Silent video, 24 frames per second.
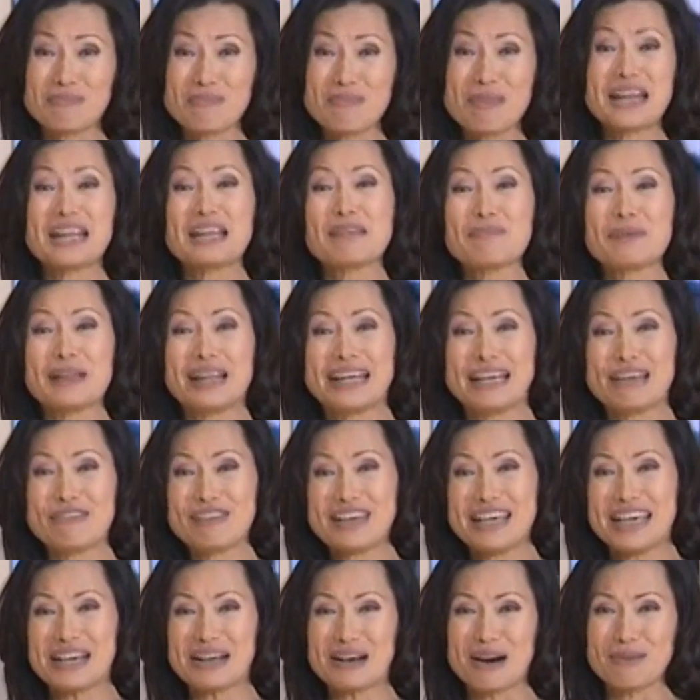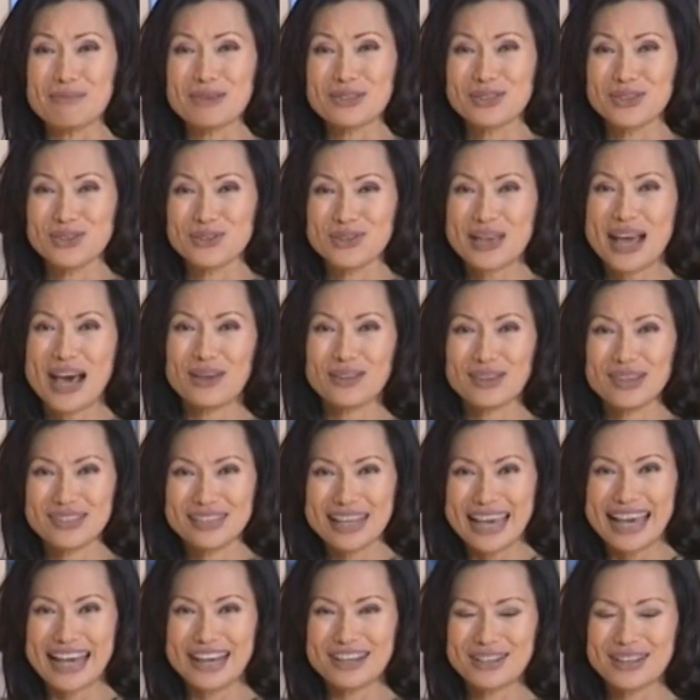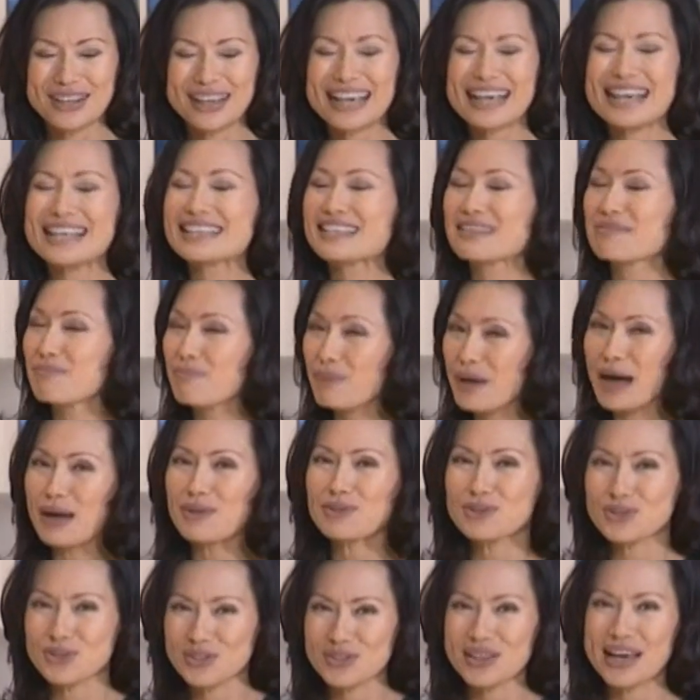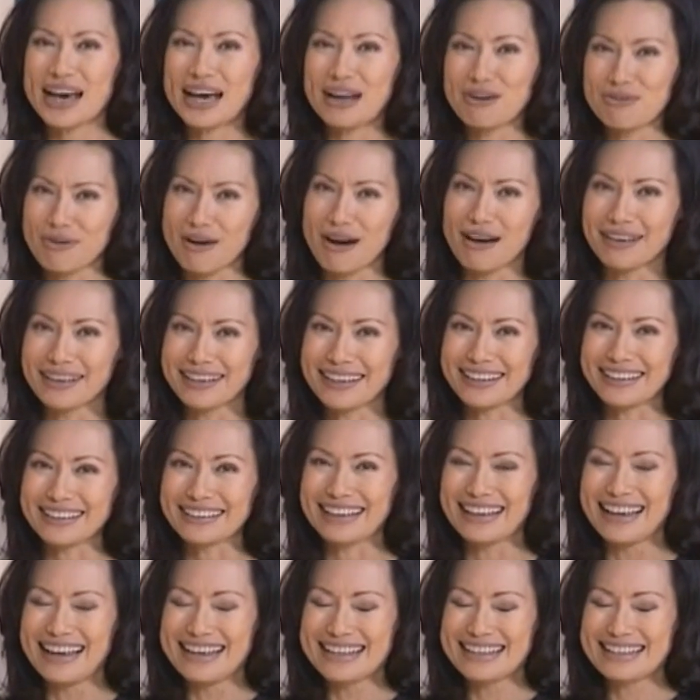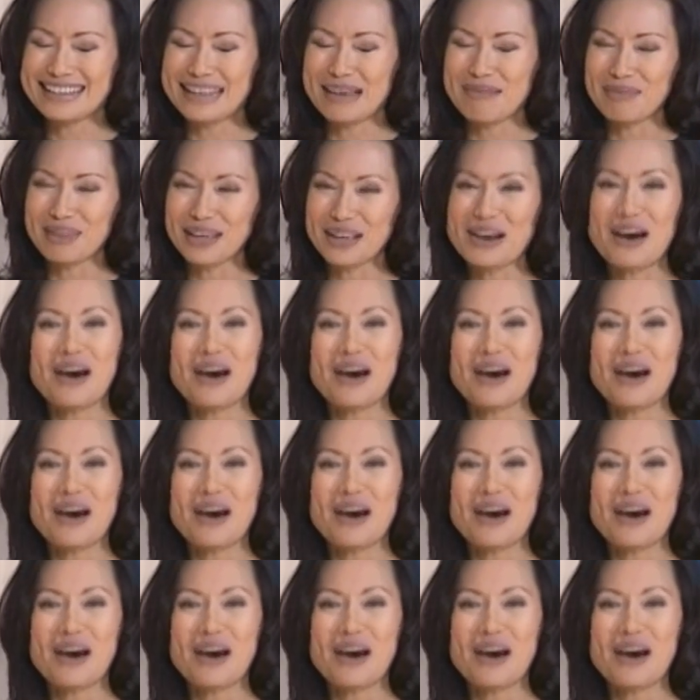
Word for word: Many believe e-commerce in Southeast Asia is about to skyrocket, something